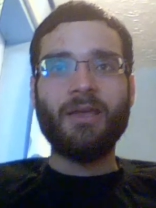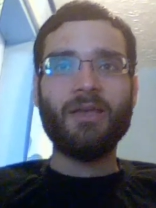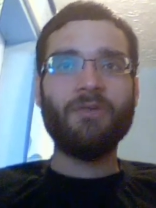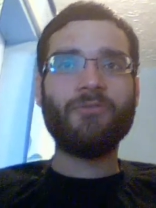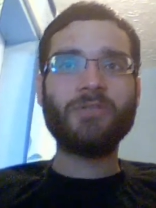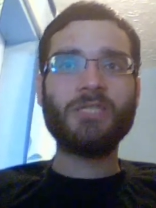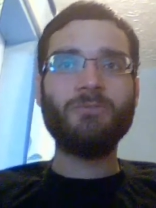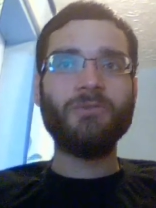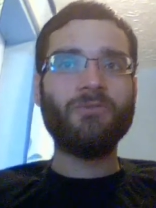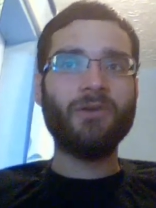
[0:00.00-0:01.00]
If
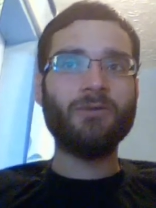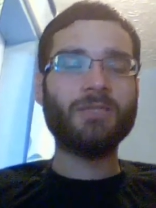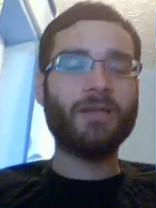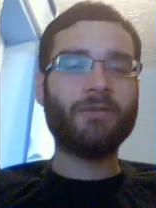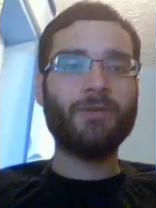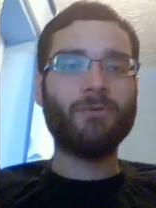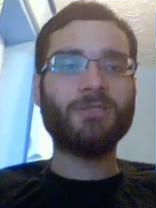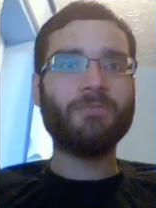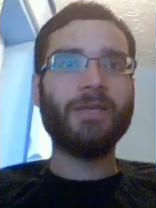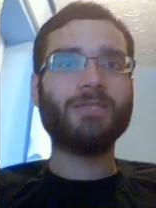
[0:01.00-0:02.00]
someone feels like they
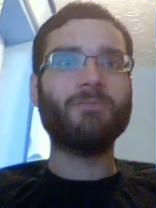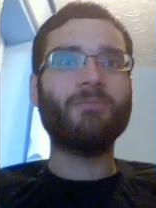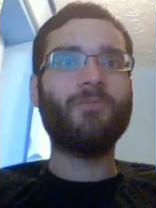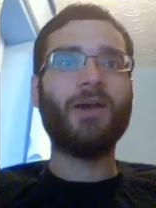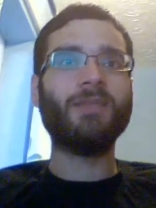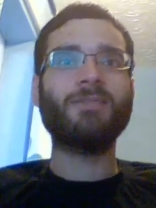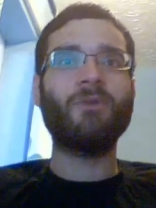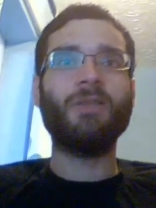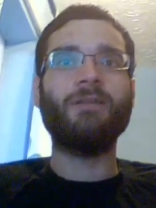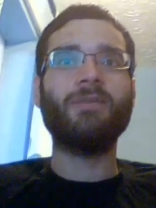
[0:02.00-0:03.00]
want to make some fast
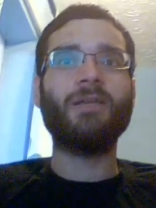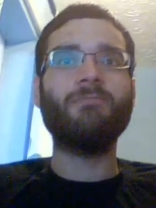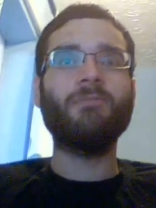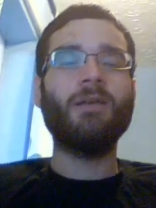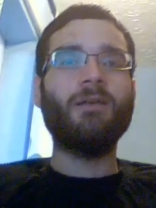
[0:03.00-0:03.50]
money, then